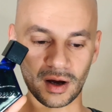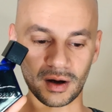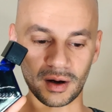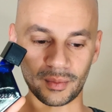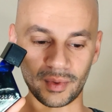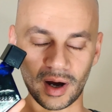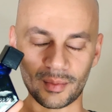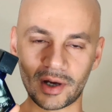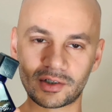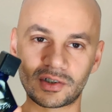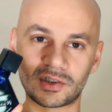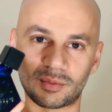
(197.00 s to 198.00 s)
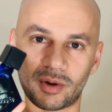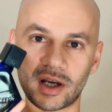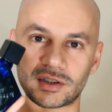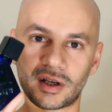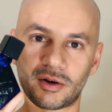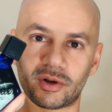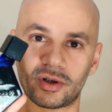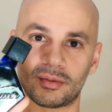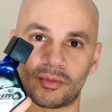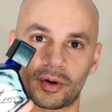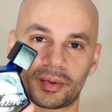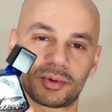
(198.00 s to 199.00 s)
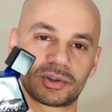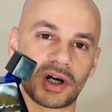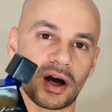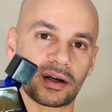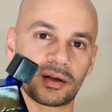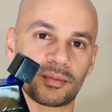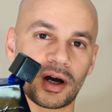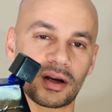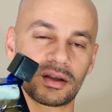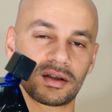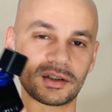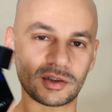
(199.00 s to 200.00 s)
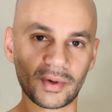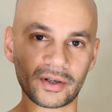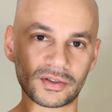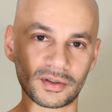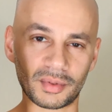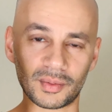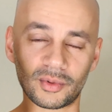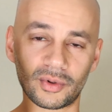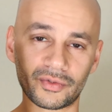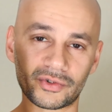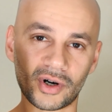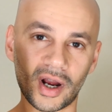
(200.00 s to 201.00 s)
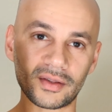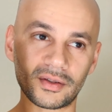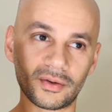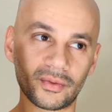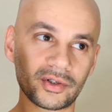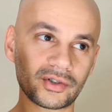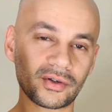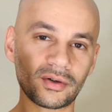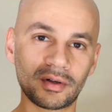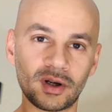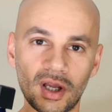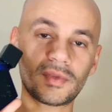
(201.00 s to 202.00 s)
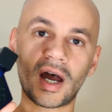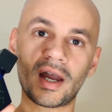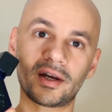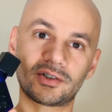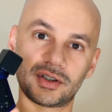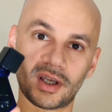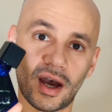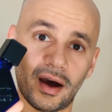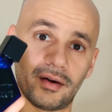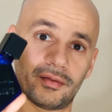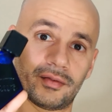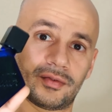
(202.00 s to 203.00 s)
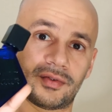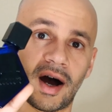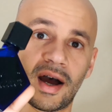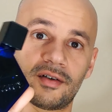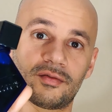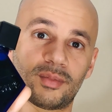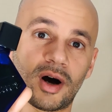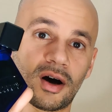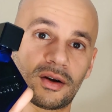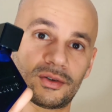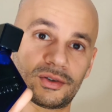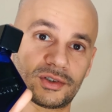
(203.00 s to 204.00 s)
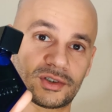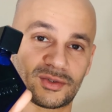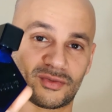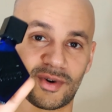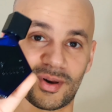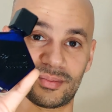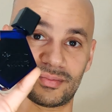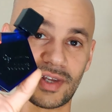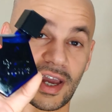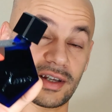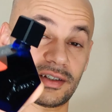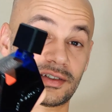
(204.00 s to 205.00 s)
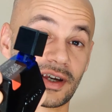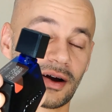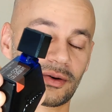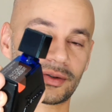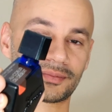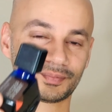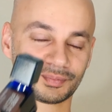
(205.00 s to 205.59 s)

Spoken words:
I'm actually surprised I don't hear more people talking about it, especially people who have tried the original. I actually have 5 bottles from Andy Couer,